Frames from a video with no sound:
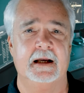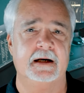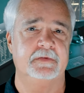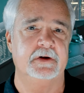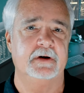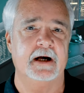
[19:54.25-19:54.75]

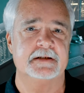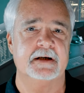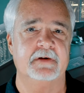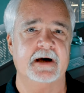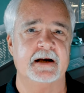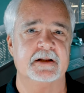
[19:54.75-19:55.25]
if you got
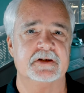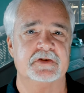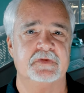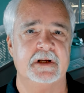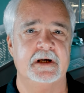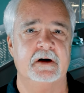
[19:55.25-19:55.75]
something out of this
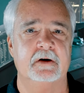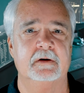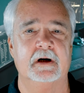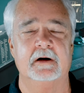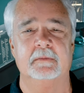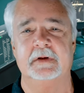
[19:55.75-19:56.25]

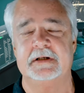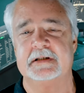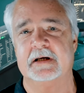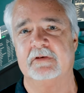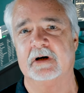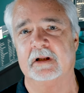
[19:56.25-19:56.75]
video, please
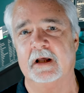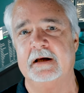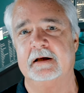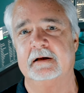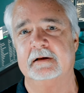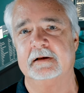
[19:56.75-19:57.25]
give it a like,